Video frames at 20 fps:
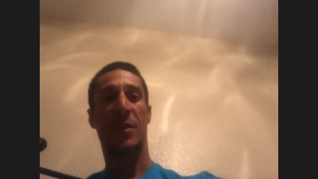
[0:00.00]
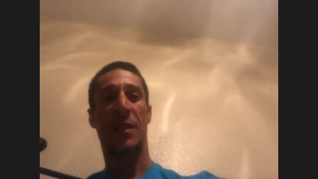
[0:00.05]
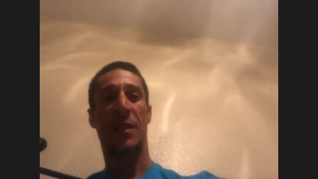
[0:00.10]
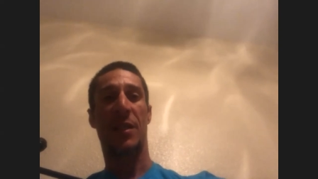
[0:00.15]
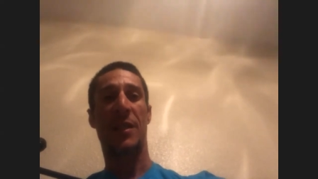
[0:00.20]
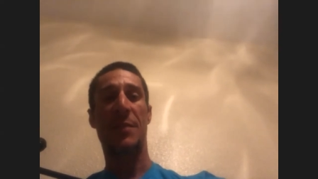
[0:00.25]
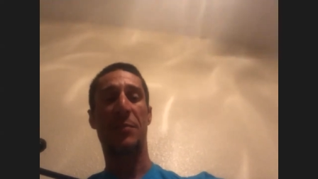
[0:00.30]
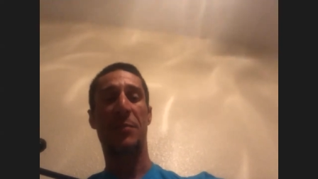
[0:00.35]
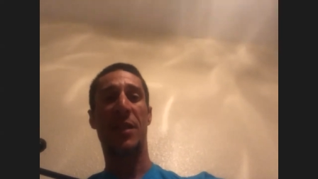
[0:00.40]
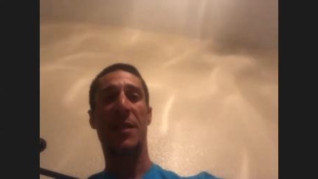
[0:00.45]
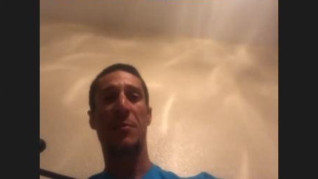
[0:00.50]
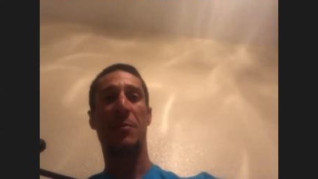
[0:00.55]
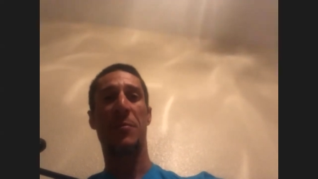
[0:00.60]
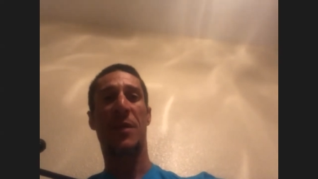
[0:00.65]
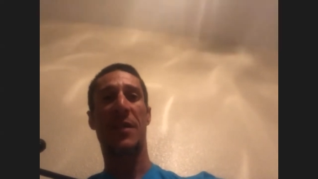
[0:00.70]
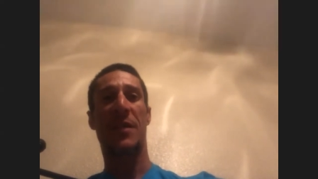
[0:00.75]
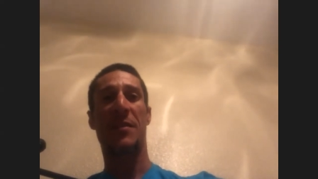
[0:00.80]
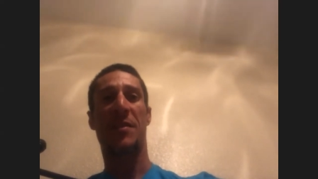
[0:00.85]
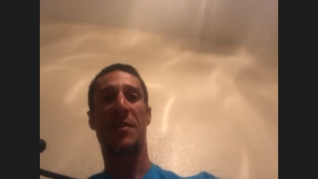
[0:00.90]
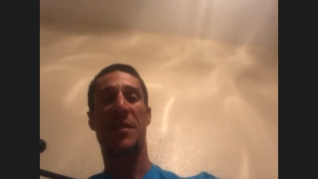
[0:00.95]
keeping
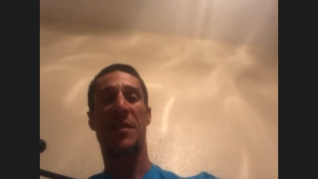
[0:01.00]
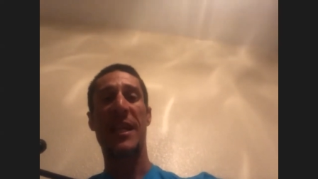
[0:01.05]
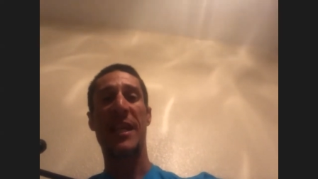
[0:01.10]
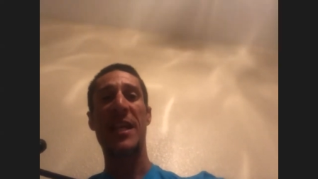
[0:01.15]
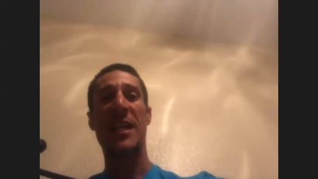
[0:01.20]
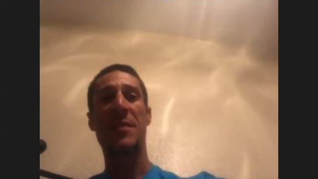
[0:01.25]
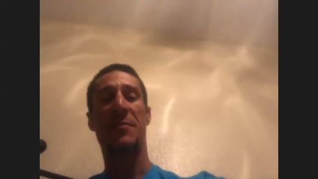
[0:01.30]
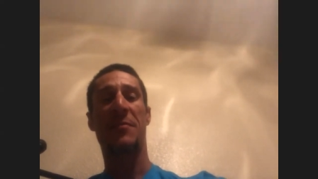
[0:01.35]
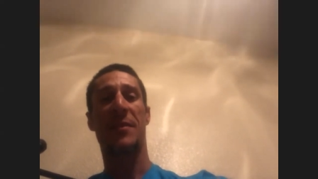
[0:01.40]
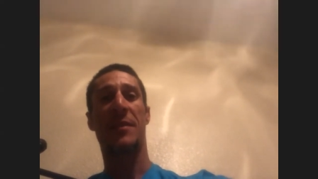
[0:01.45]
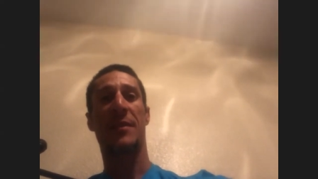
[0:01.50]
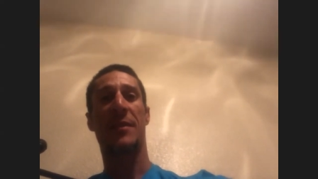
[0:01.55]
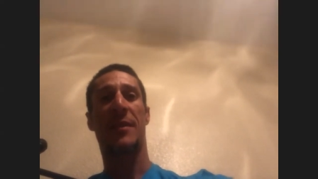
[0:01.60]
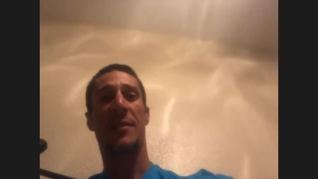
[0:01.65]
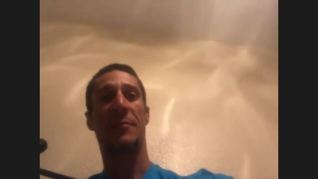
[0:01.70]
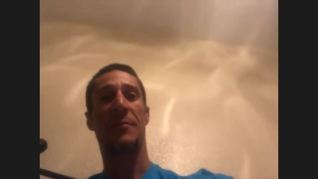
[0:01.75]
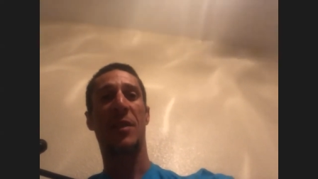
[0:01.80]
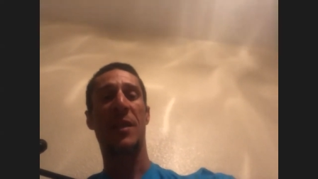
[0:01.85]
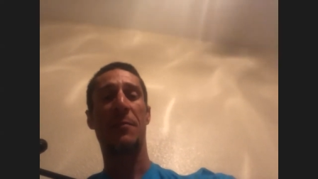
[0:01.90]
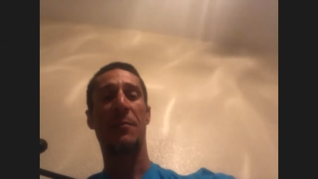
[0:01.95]
everybody safe and
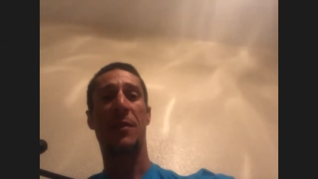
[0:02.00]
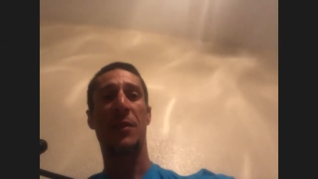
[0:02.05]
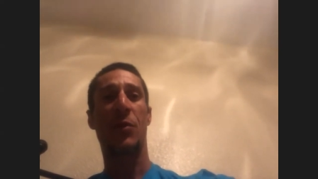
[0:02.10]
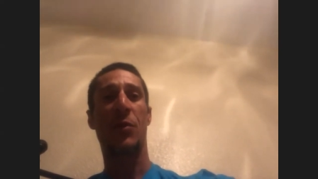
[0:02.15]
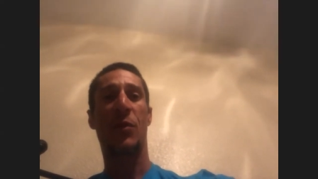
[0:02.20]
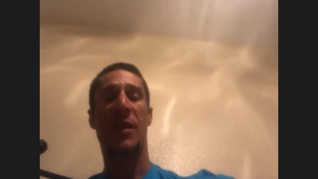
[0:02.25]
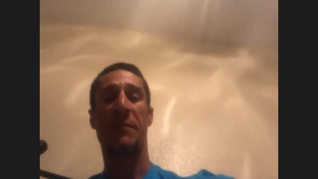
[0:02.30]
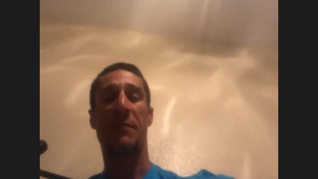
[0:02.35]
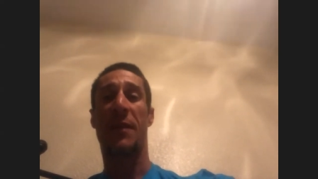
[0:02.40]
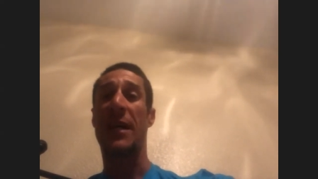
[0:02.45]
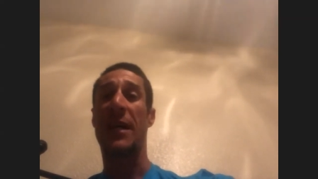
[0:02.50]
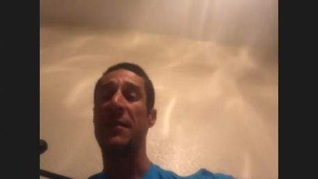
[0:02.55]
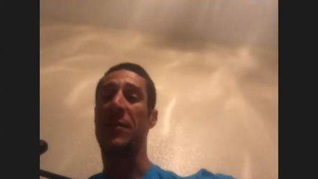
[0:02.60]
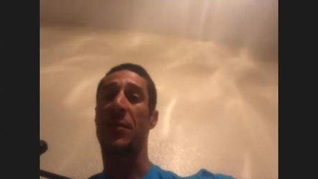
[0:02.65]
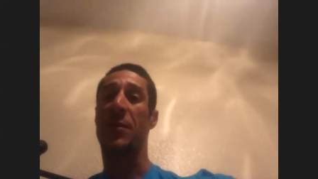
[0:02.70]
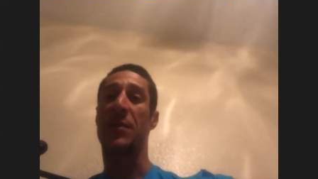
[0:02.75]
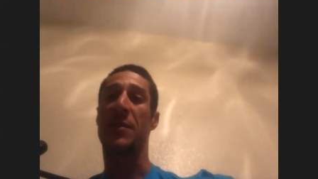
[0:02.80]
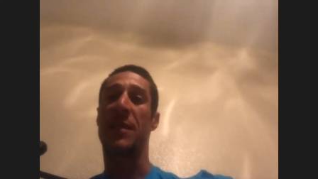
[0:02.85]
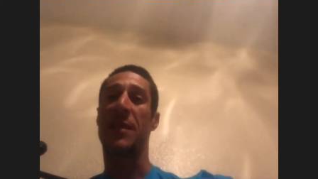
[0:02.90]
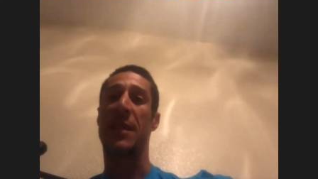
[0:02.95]
giving good advice
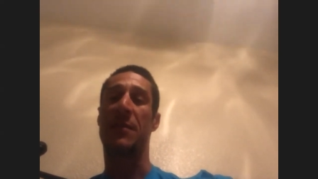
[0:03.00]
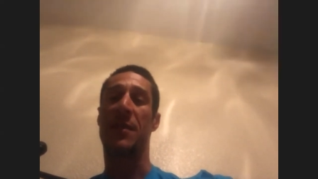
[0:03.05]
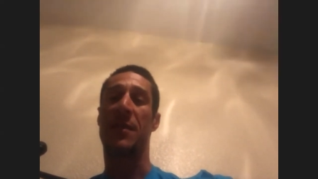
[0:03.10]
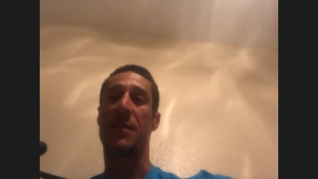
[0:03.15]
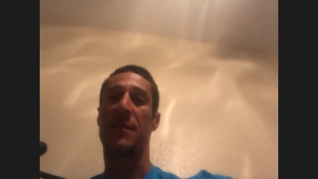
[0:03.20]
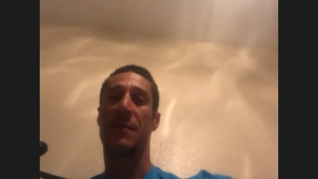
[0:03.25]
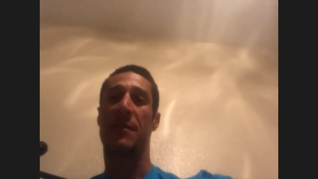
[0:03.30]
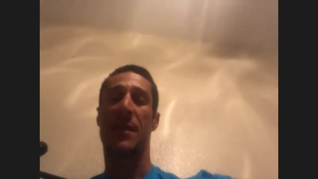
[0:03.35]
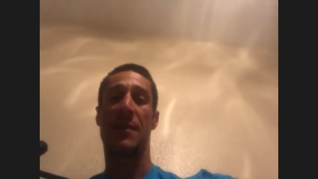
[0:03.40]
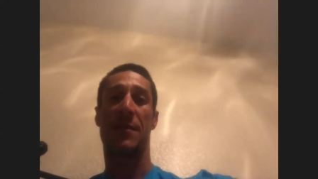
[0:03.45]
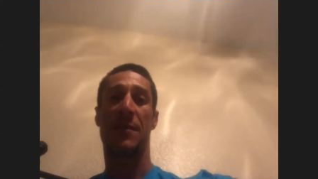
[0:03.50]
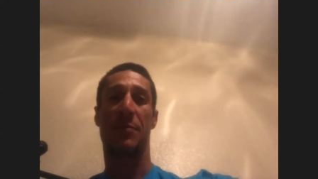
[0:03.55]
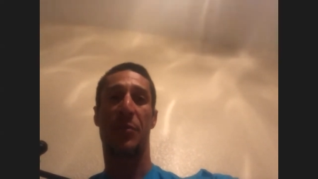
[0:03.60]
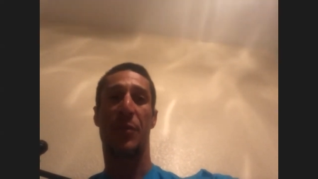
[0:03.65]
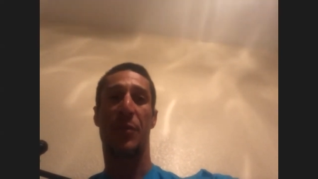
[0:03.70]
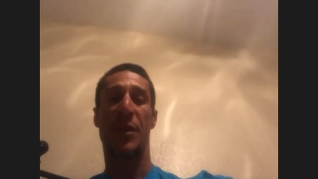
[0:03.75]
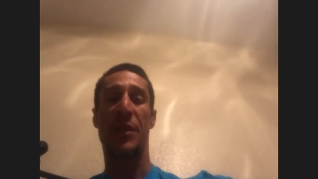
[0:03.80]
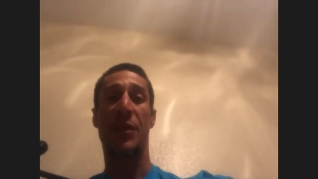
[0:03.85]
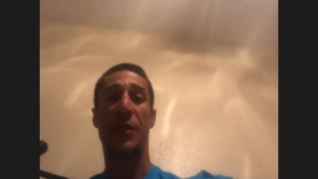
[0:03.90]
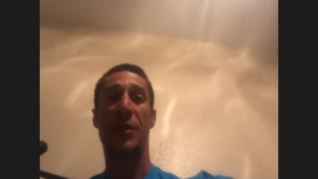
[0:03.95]
all the time. That's
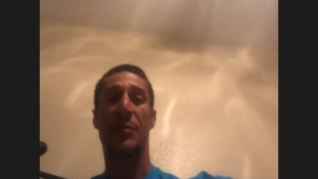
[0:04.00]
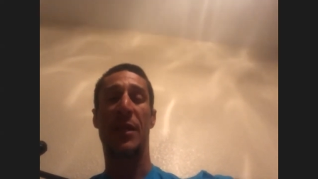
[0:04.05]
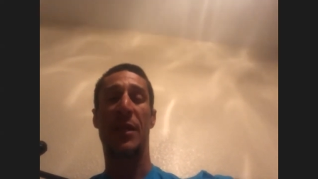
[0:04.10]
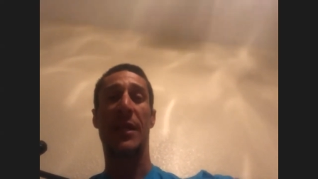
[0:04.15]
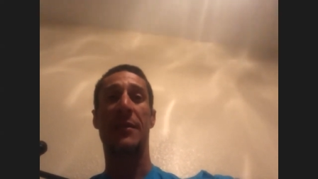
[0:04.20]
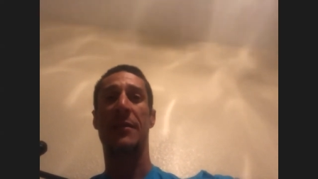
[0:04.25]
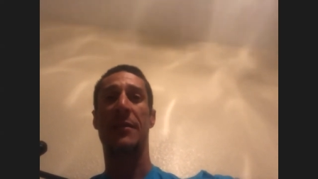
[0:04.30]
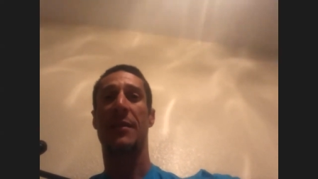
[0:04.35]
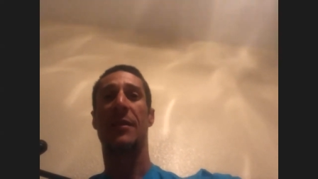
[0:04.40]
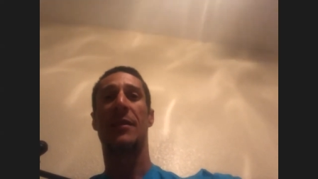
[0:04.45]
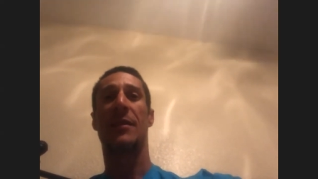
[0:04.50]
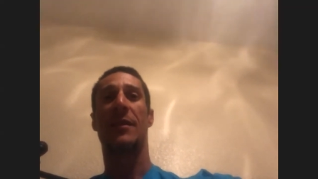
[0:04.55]
pretty good, man.